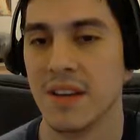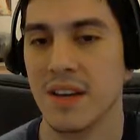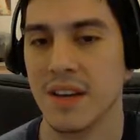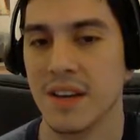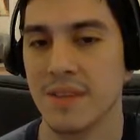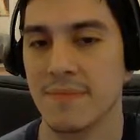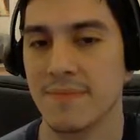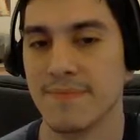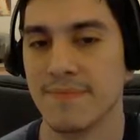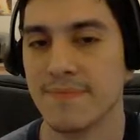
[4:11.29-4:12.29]
um,
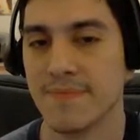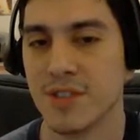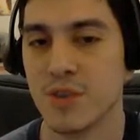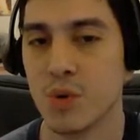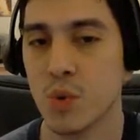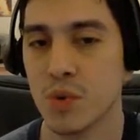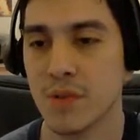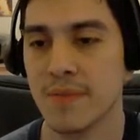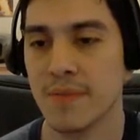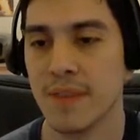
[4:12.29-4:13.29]
school,
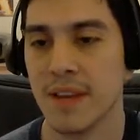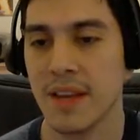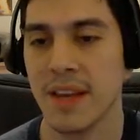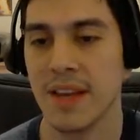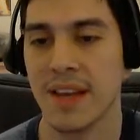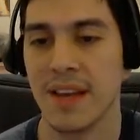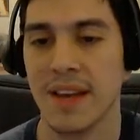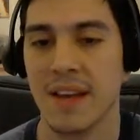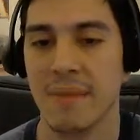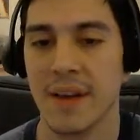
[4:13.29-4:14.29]

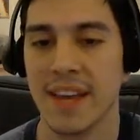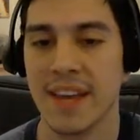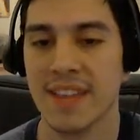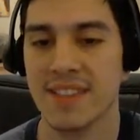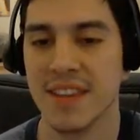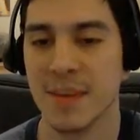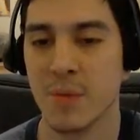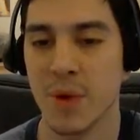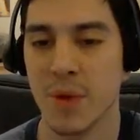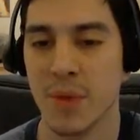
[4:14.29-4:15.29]
but I can't say I'm
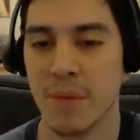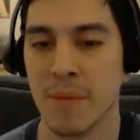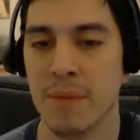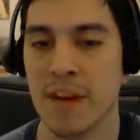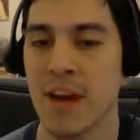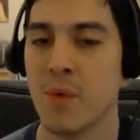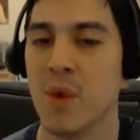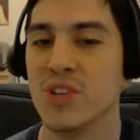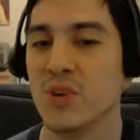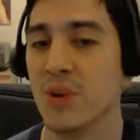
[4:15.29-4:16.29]
one of them. I mean, I, I
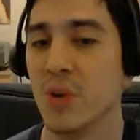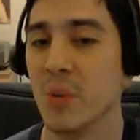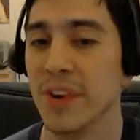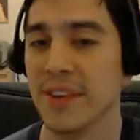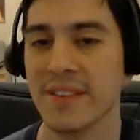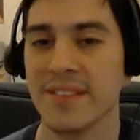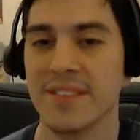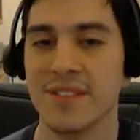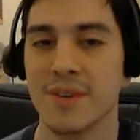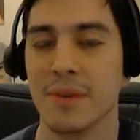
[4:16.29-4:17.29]
graduated already,
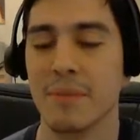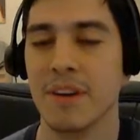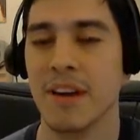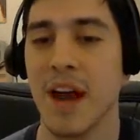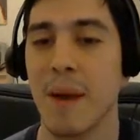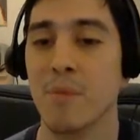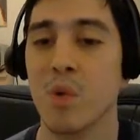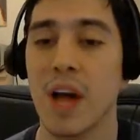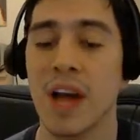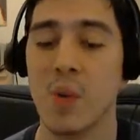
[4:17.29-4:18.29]
so I'm uh,
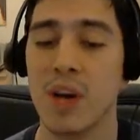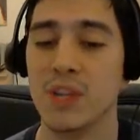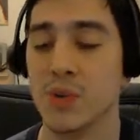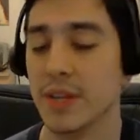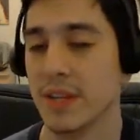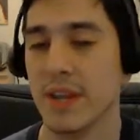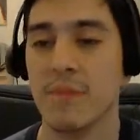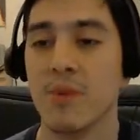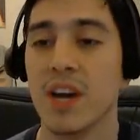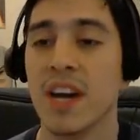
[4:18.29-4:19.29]
I'm I graduated.
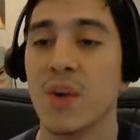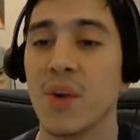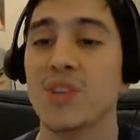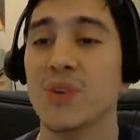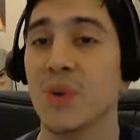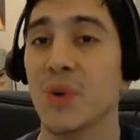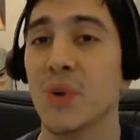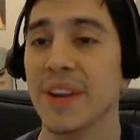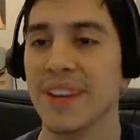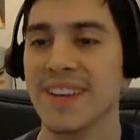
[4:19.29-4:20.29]
I'm gra I graduated
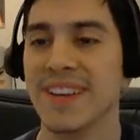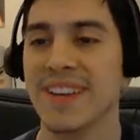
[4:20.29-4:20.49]
already,